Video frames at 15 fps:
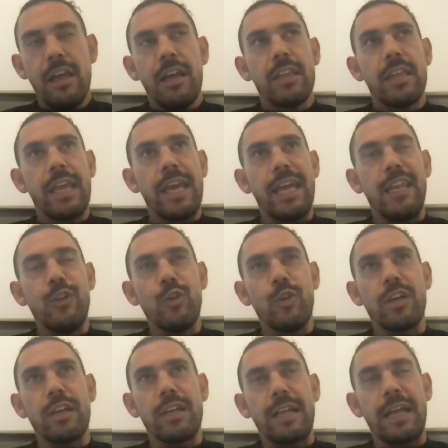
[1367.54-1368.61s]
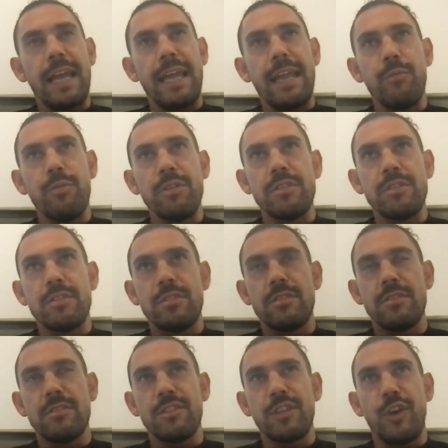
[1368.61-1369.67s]
Yeah, look, it was
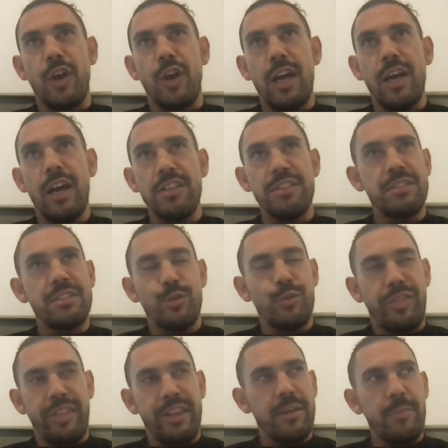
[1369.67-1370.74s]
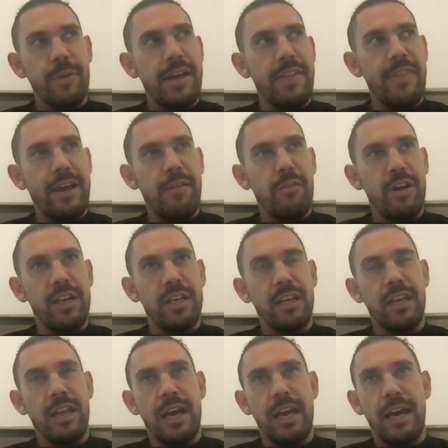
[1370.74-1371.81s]
so I still think about that
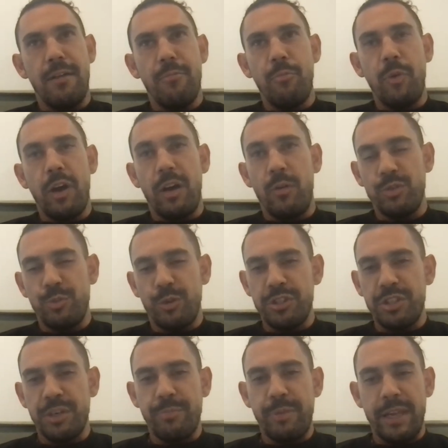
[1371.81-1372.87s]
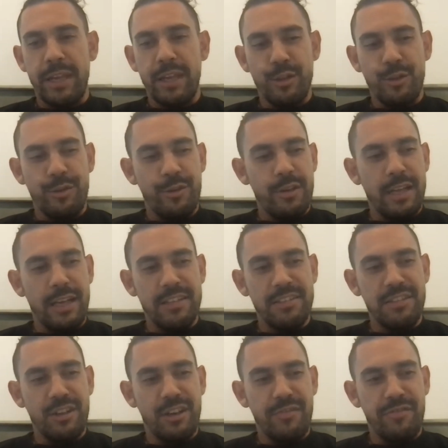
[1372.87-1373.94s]
one. I was watching Bengaluru last
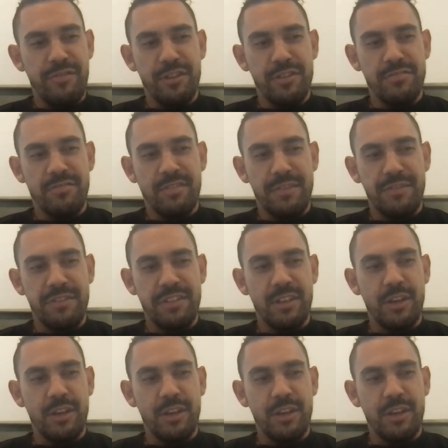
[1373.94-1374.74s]
night versus FC